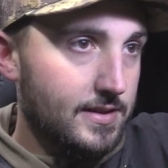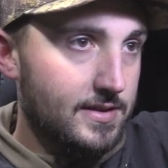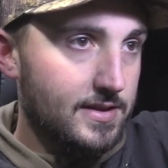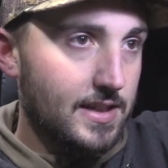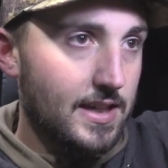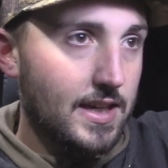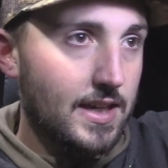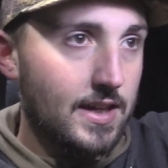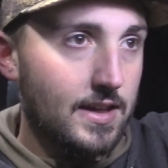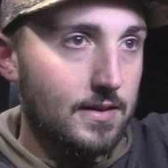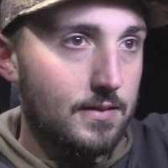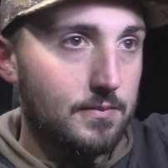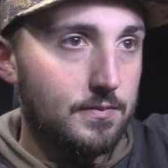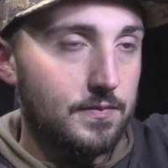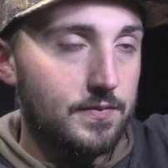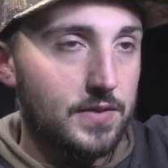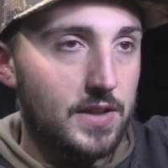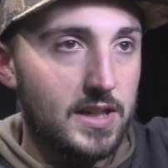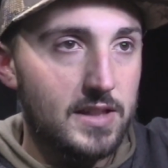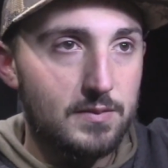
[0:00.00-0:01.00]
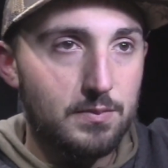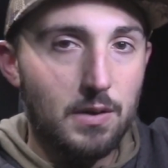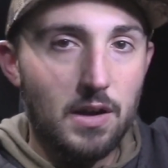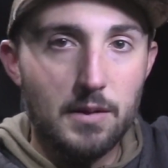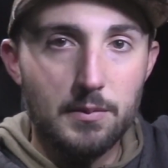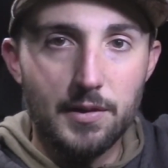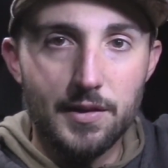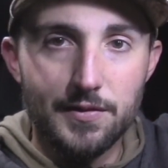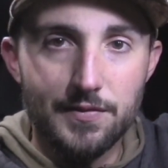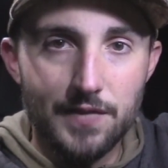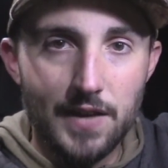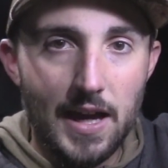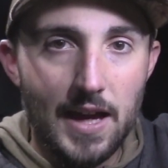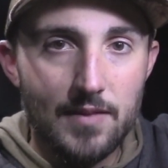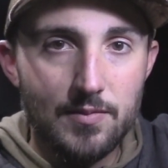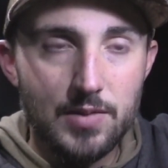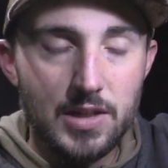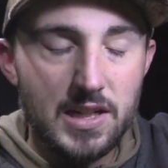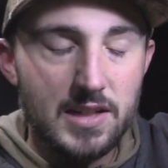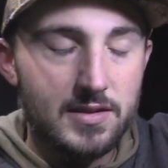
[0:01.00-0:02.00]
see him. It's probably
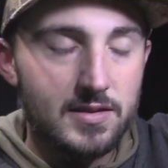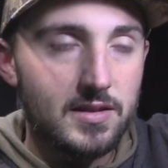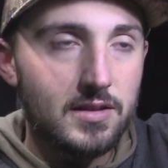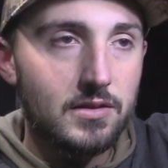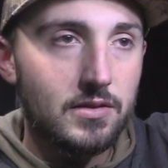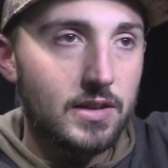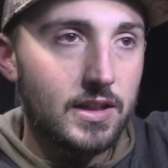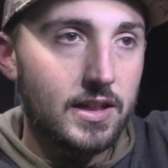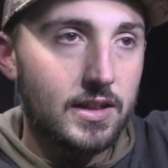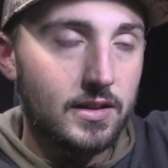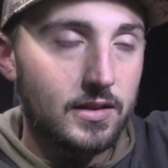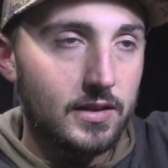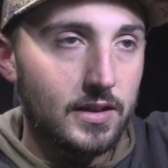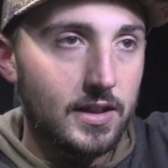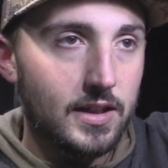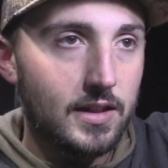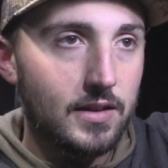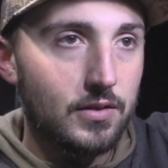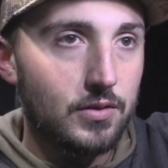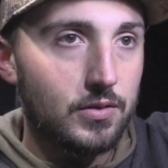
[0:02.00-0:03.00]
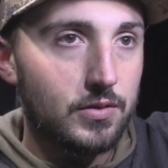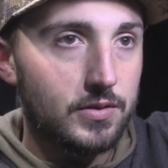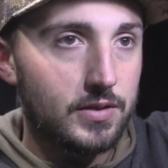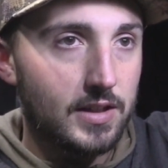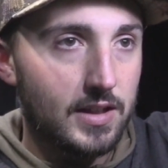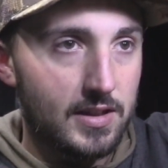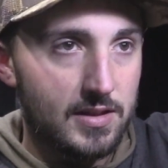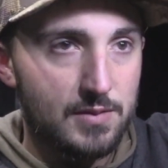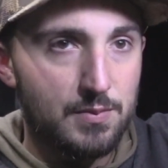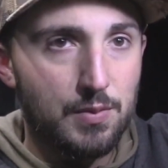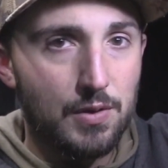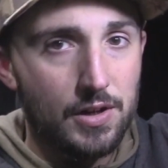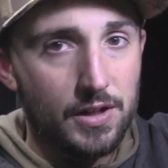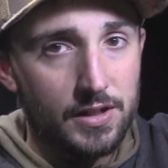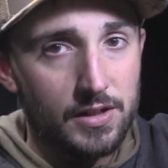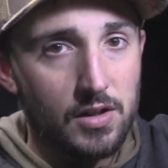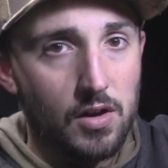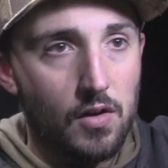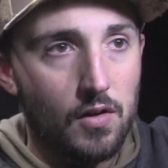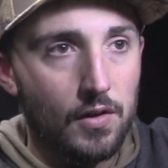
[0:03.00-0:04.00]
5 minutes till the end of legal, and it's pretty
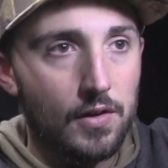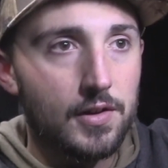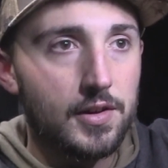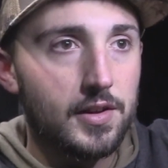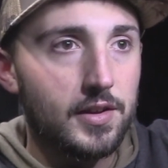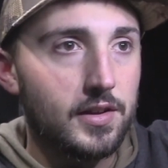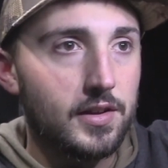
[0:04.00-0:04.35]
dark.